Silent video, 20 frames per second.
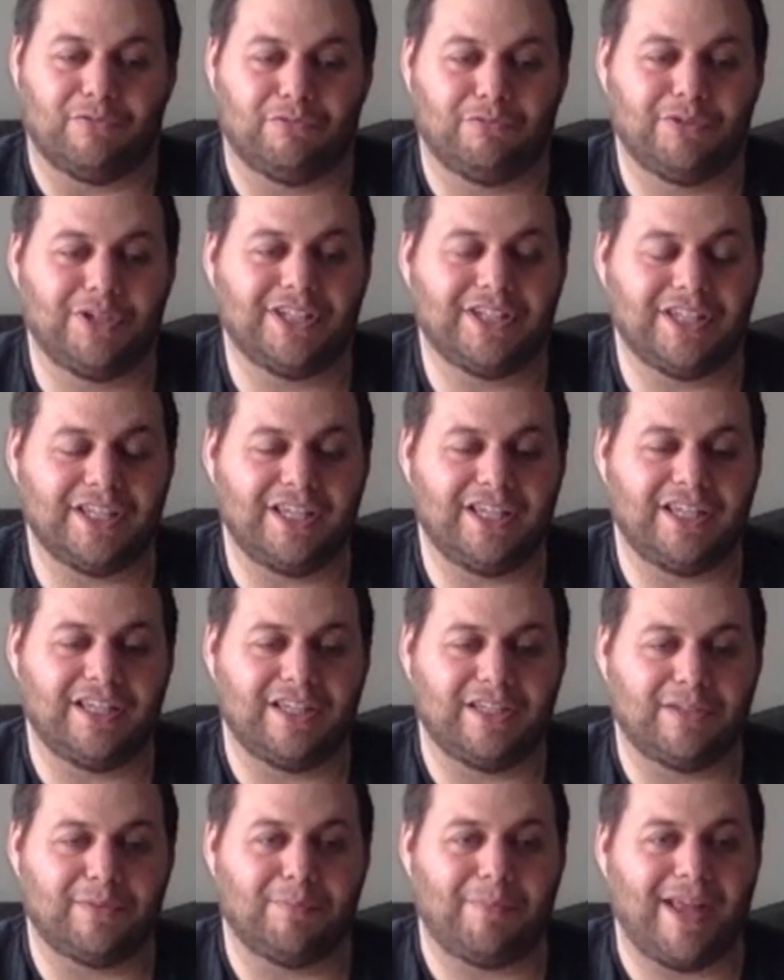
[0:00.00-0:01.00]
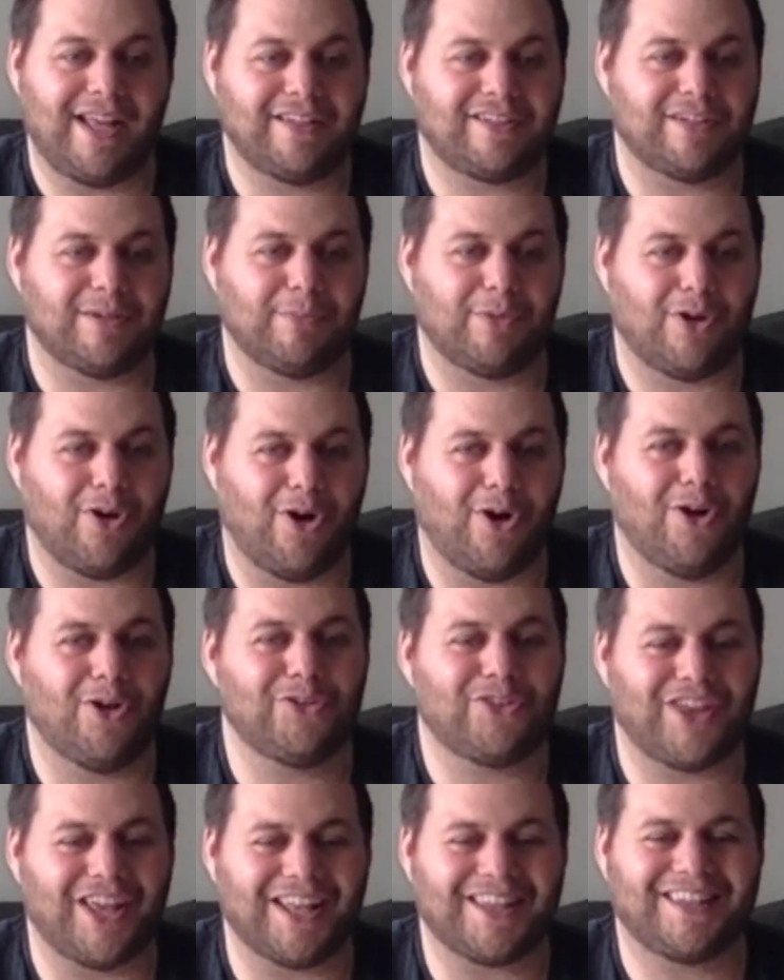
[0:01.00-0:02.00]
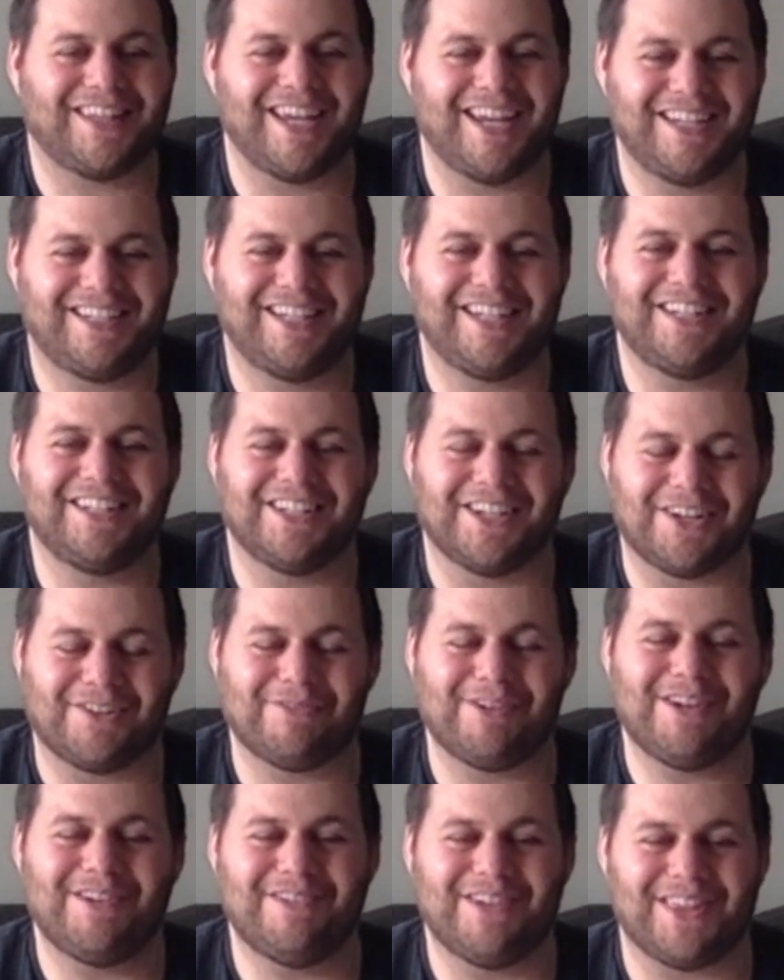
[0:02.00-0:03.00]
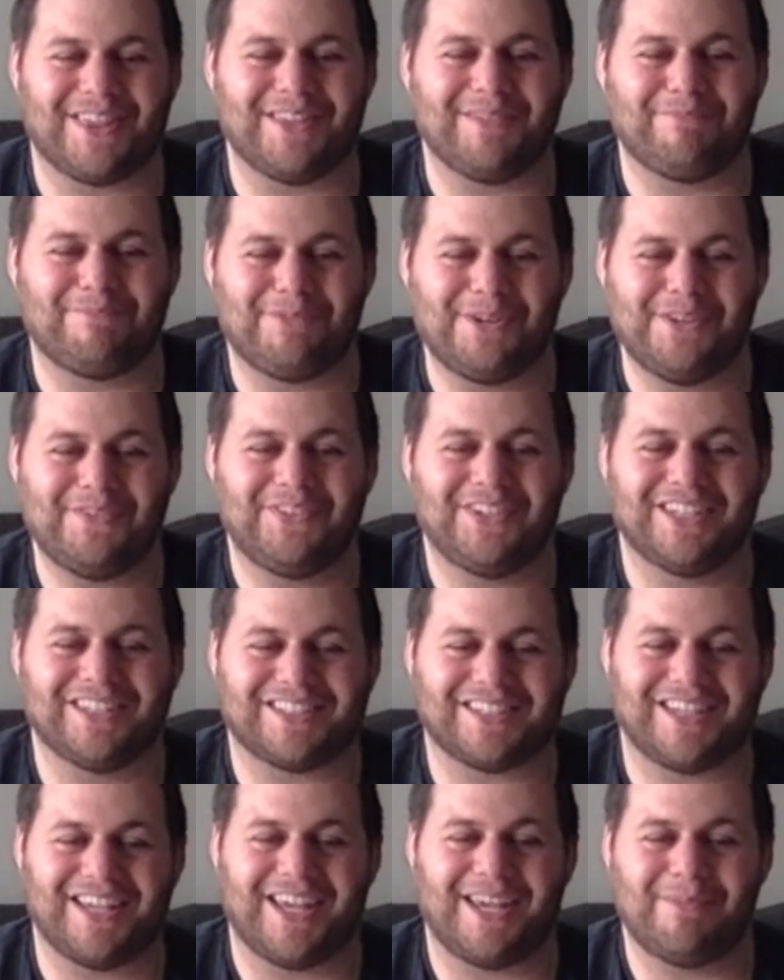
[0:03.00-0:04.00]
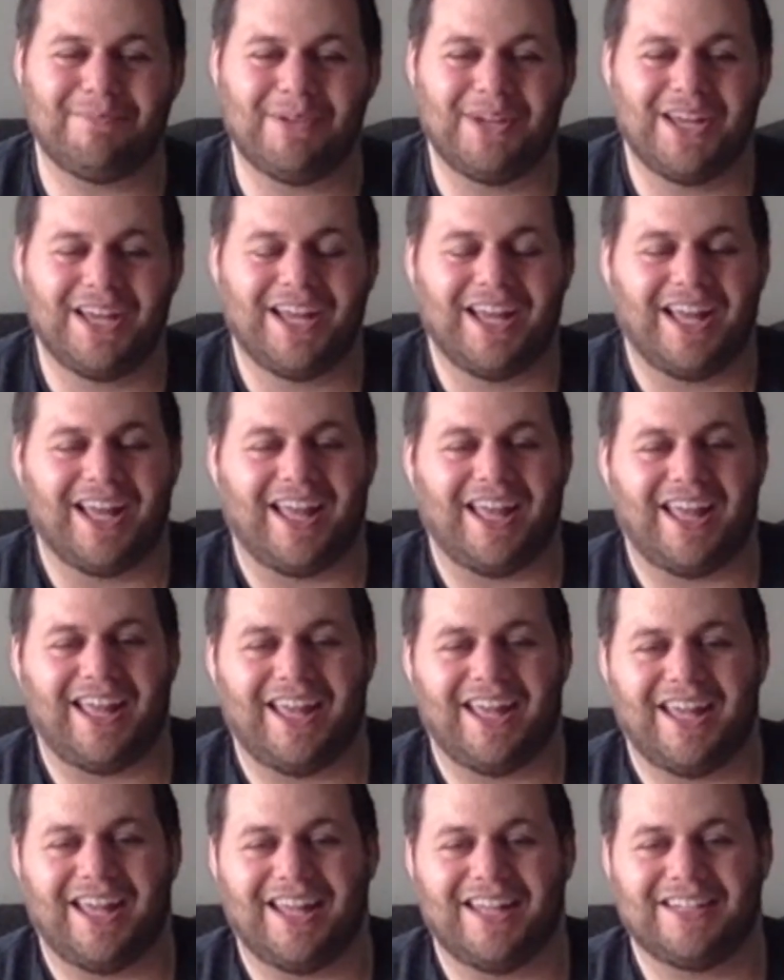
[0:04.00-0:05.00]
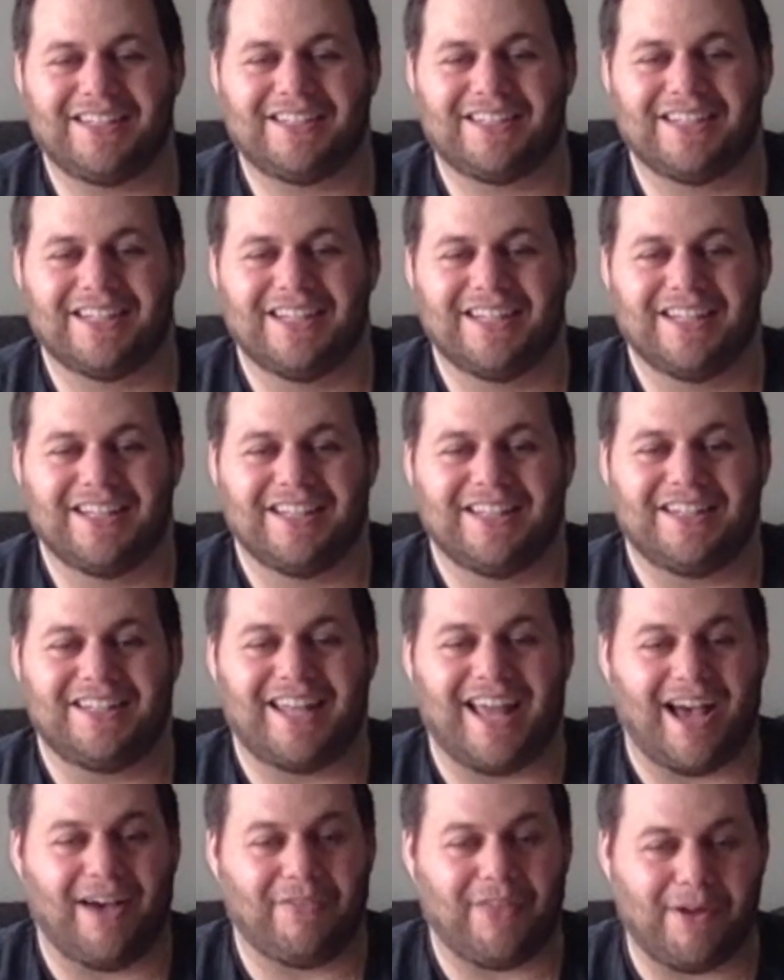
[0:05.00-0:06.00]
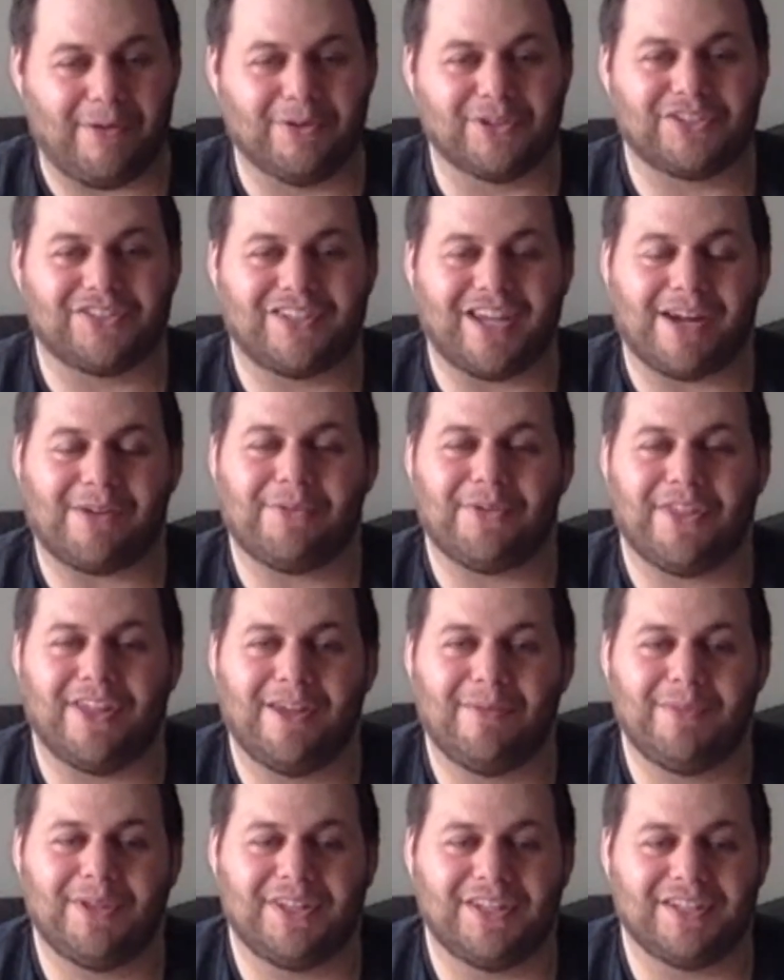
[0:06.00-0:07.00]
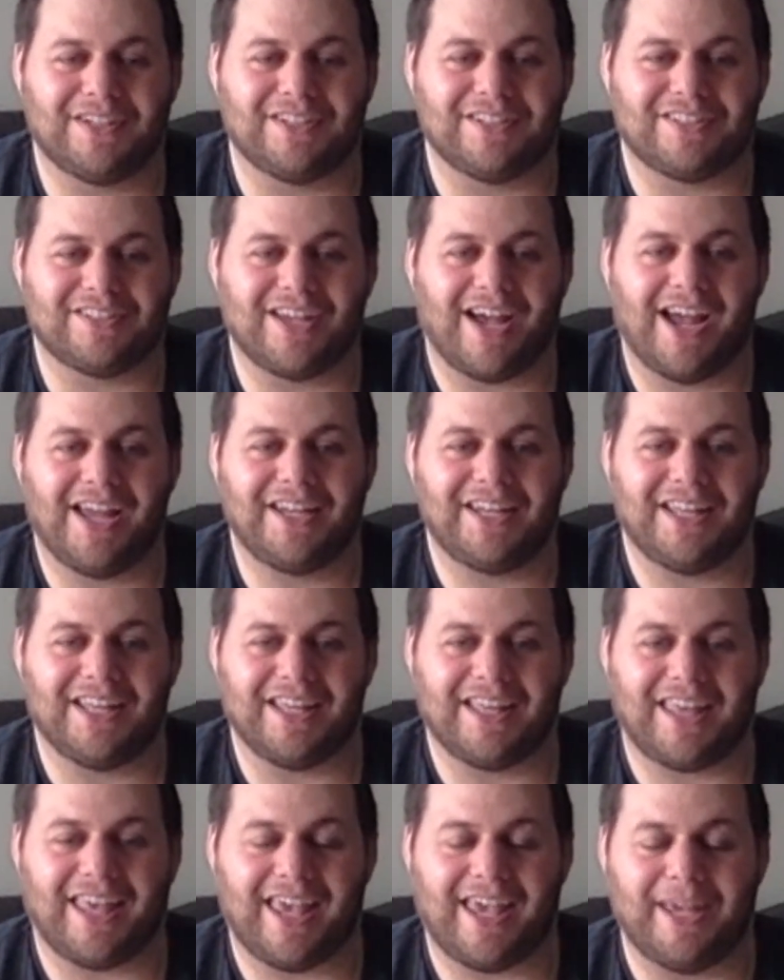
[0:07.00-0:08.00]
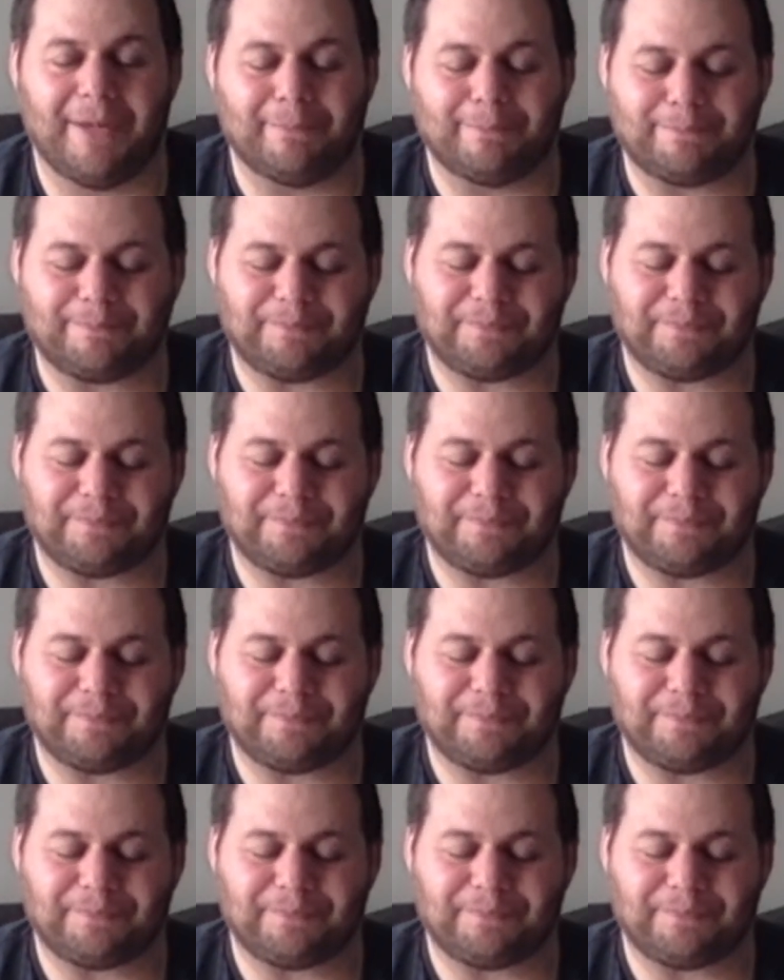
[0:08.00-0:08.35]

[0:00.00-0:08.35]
really made some calls that they didn't agree with in previous game, and now they were stuck with him in the deciding game.